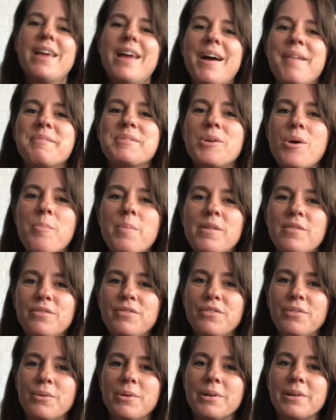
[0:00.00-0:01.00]
was hoping
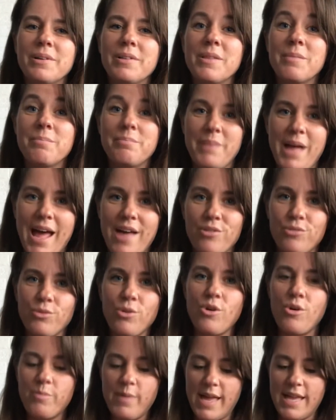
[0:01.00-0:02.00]
for the
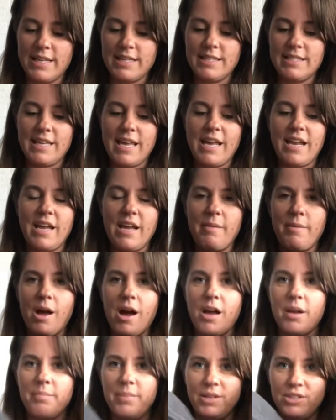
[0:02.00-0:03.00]
bathrobe and instead I
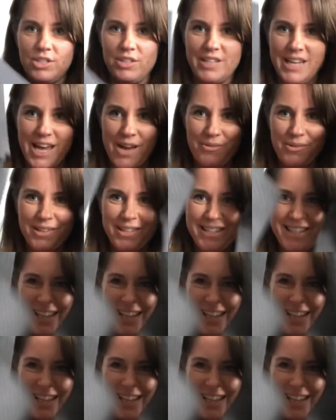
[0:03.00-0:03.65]
got a bunch of towels.